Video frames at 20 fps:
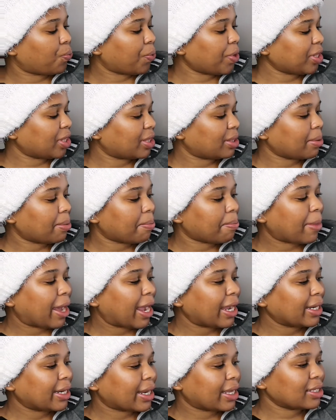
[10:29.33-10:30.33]
With
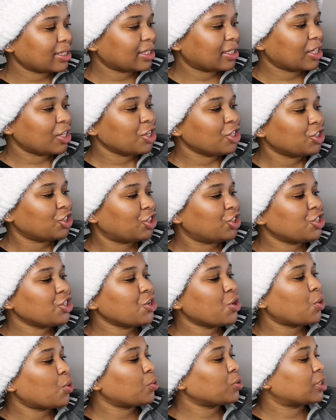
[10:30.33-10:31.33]
minus, she
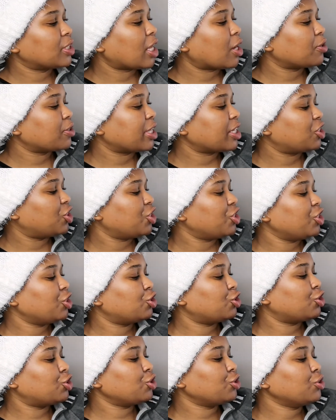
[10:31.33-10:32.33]
knows now that she
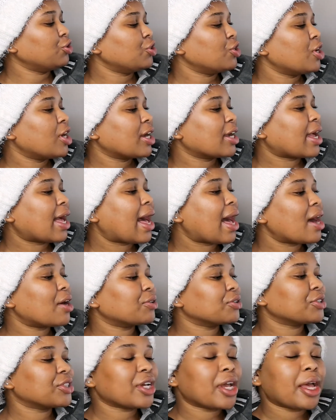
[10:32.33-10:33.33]
needs to
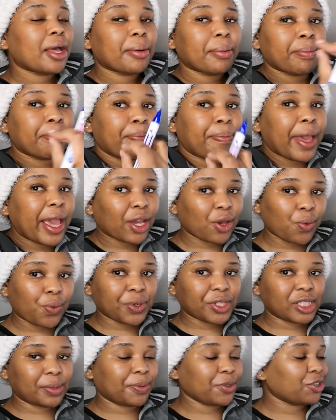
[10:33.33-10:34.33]
count
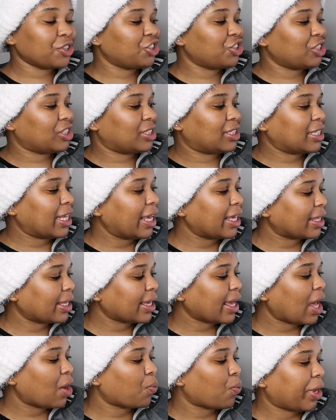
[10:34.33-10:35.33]
backwards because she's
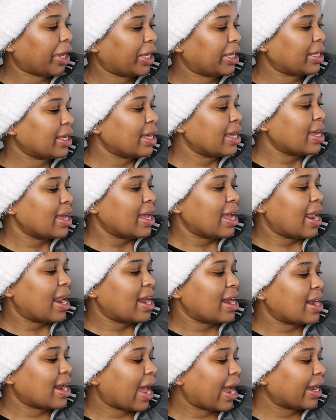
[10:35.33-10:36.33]
taking away
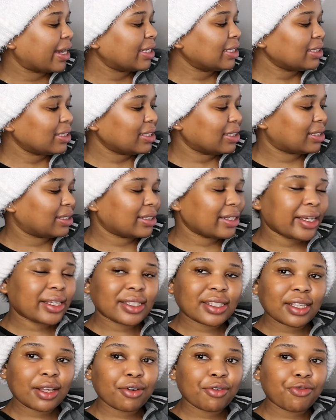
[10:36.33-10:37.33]
9
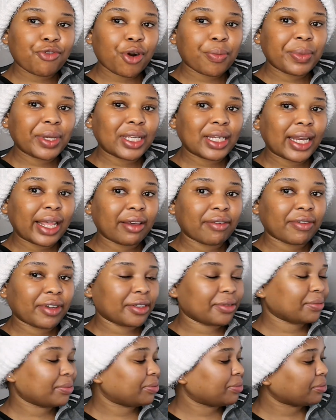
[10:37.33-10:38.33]
sticks from
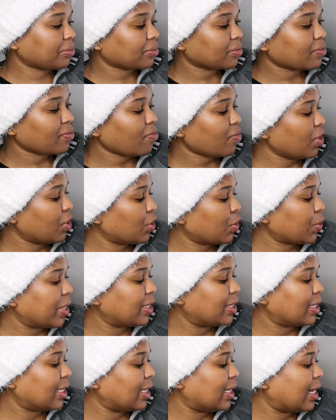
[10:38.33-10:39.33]
11. So
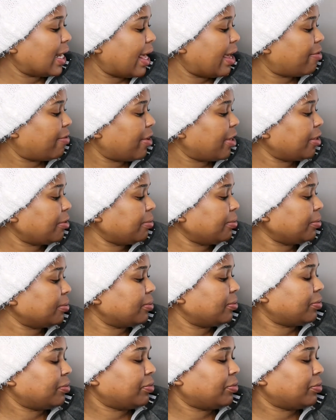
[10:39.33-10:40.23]
it's 11,